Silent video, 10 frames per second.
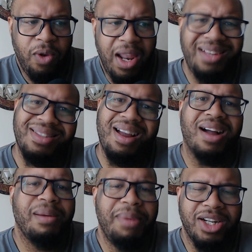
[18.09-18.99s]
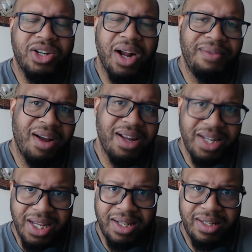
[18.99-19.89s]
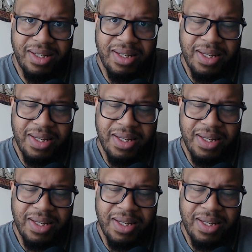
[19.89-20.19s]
Let's talk about Travon Diggs.